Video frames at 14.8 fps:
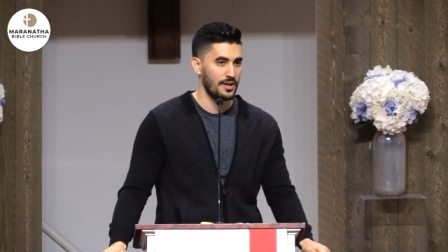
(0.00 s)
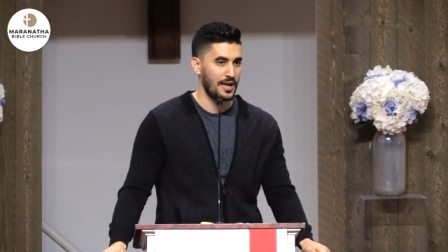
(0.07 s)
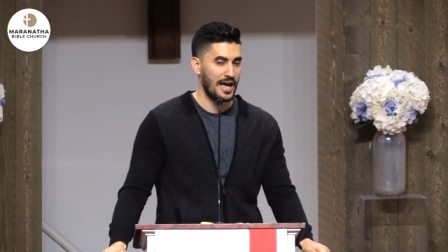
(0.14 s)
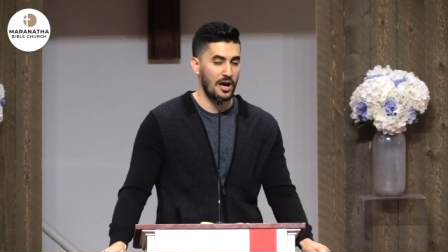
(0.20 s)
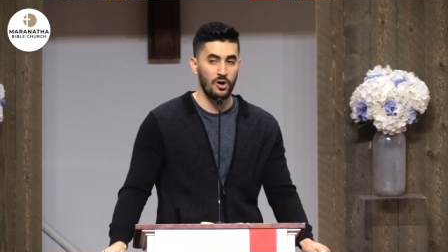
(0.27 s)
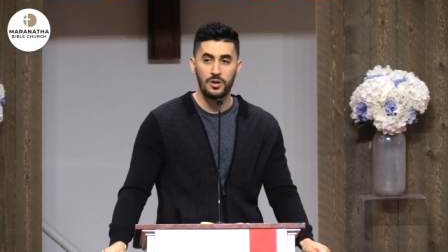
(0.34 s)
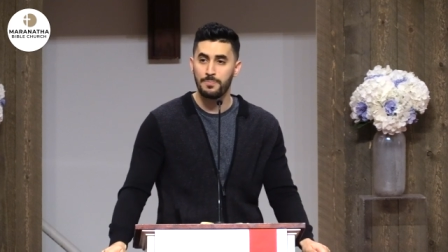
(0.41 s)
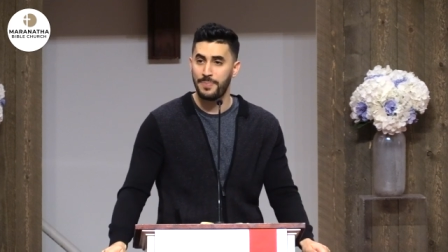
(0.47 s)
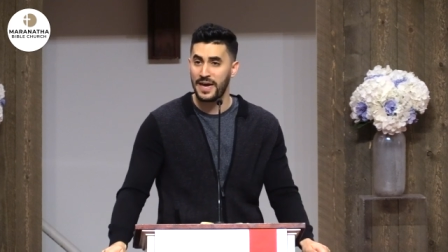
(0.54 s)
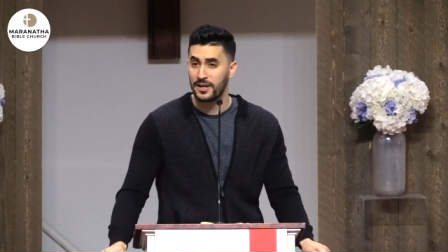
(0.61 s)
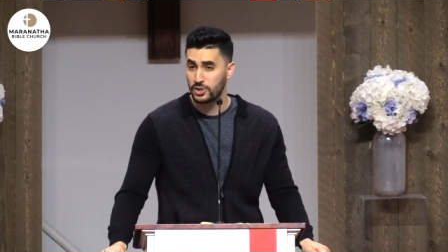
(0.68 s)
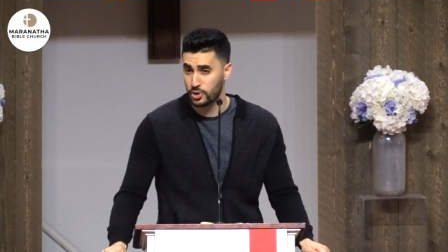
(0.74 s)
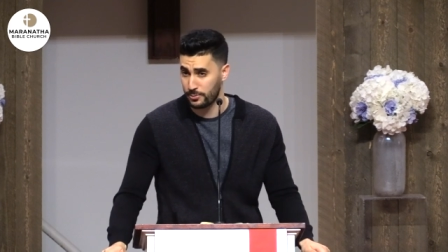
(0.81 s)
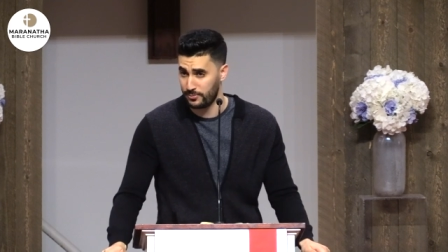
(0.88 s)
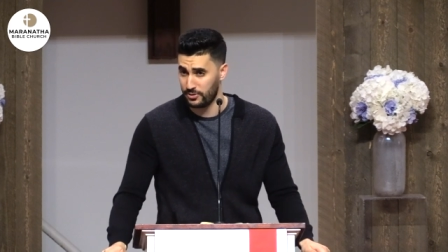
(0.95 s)
how
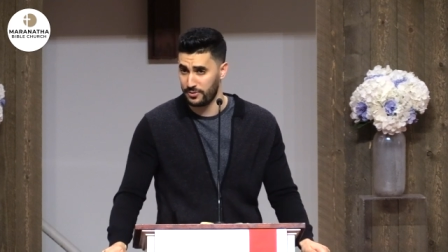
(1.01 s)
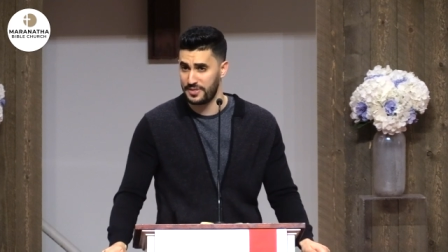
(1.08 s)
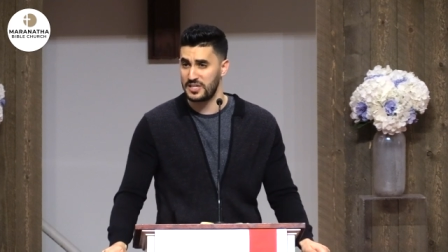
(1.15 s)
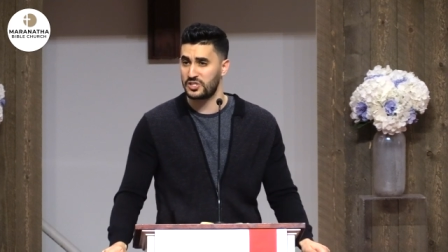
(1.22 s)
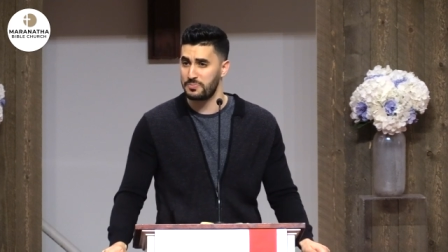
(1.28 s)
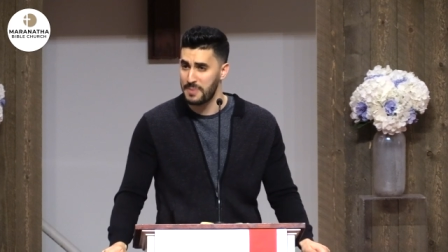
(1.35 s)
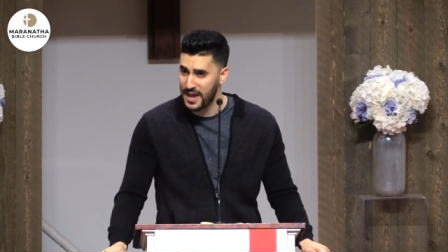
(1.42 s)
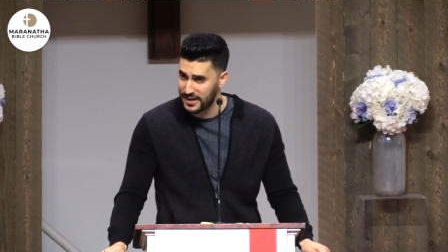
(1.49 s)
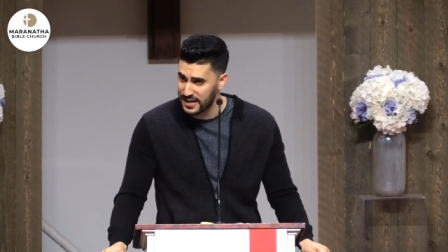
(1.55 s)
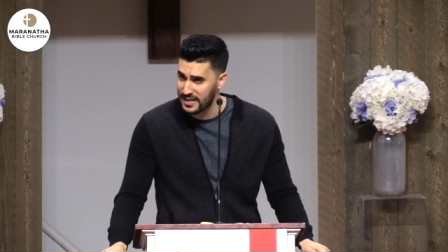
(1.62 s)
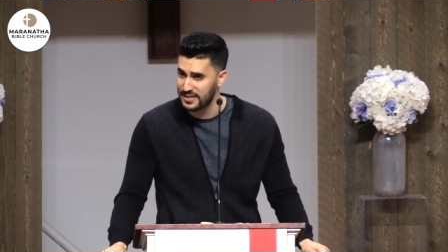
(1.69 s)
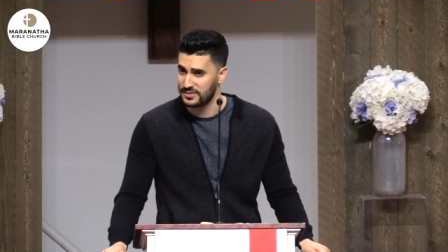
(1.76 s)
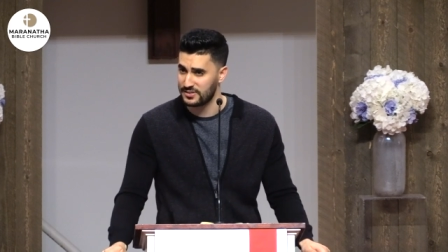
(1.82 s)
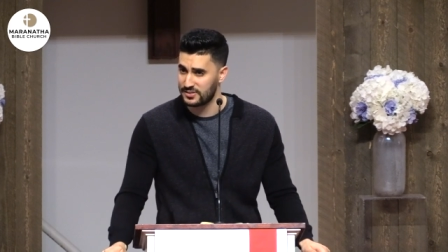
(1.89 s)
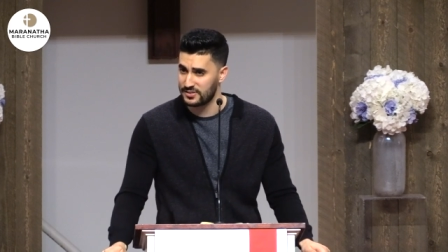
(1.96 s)
impenetrable this man
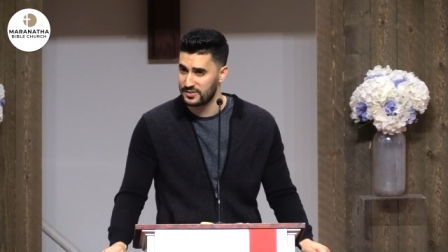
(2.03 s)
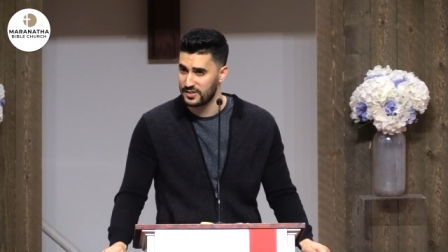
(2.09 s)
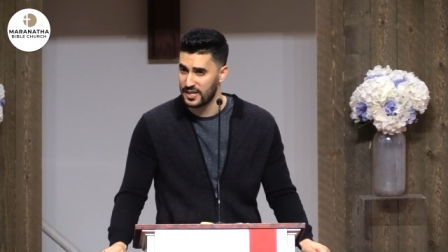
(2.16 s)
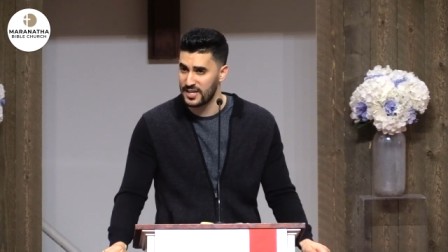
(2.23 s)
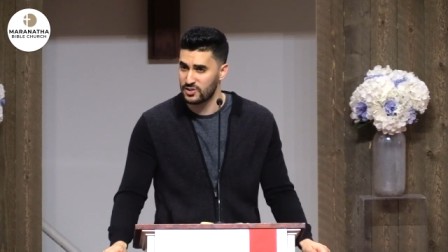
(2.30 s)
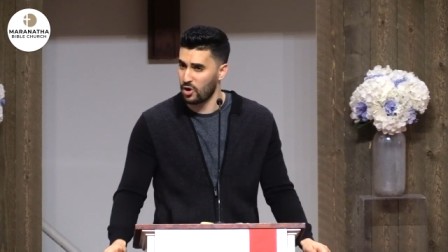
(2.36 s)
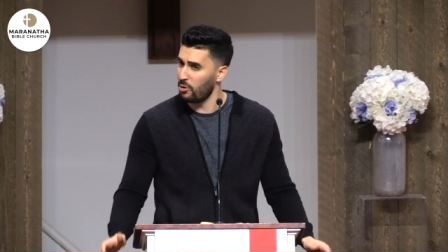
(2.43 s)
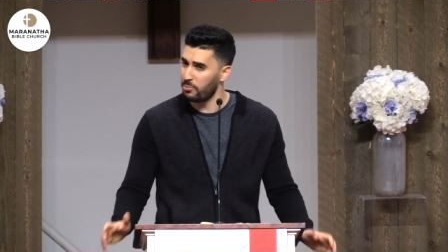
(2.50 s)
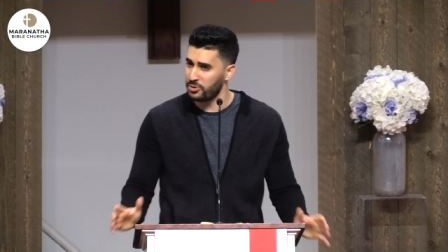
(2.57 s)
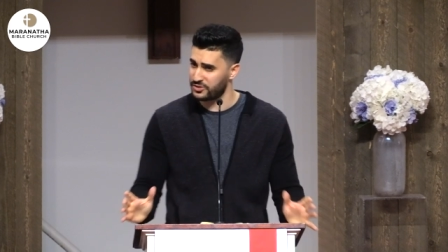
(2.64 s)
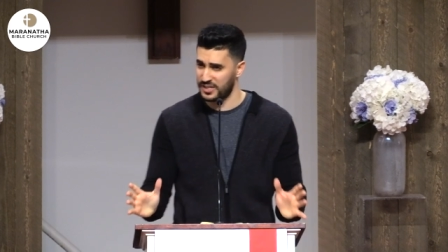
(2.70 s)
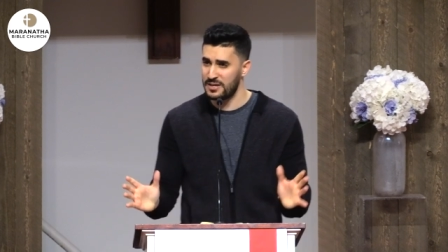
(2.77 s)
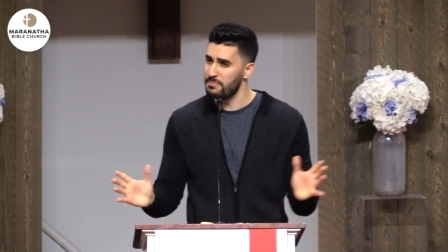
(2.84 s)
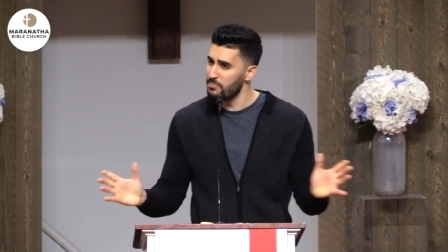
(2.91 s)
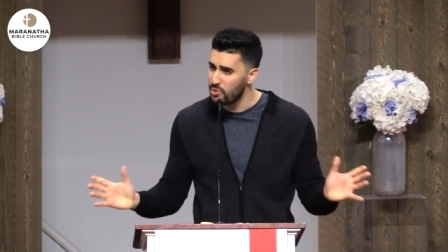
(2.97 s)
is. He's
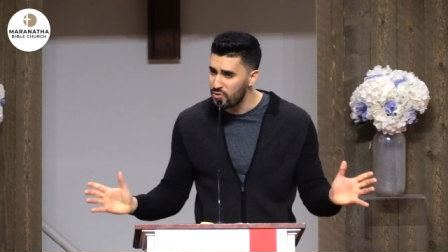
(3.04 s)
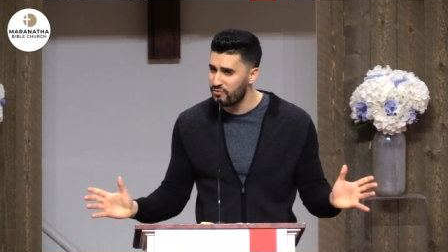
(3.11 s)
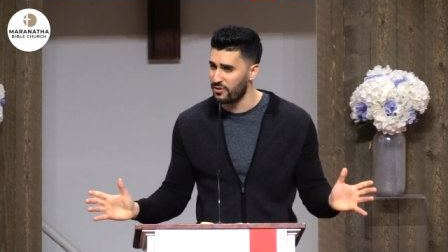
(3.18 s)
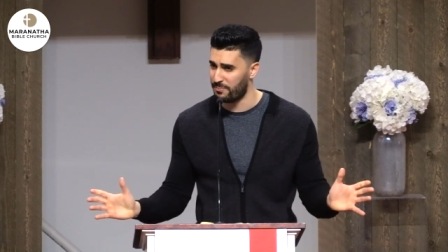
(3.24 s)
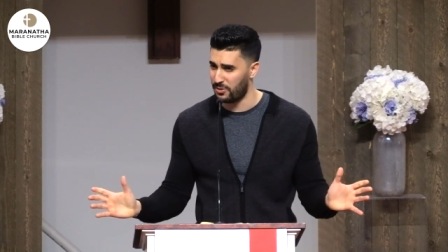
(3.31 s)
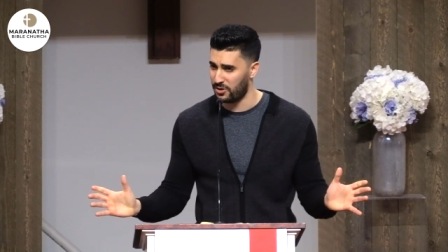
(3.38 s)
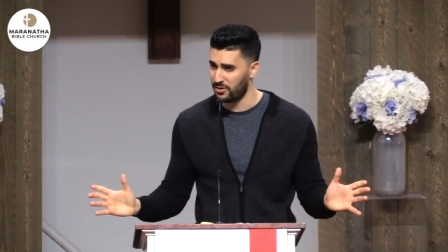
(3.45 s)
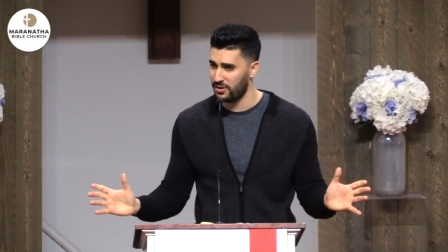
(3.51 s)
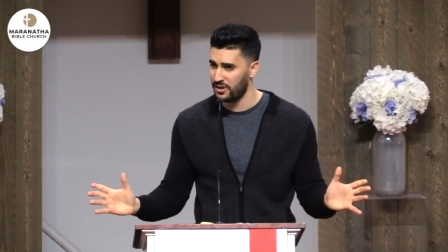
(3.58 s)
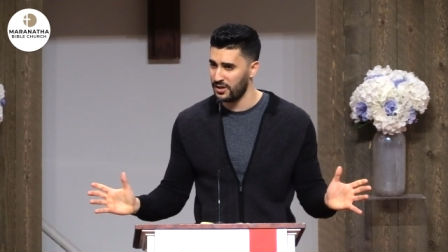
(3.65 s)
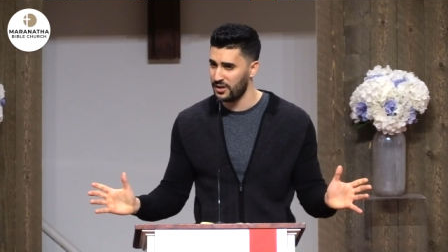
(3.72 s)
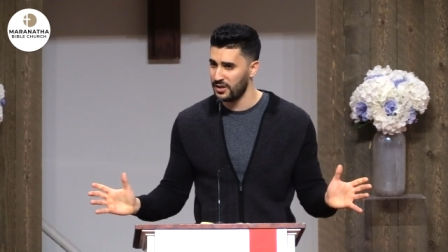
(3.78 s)
almost immovable.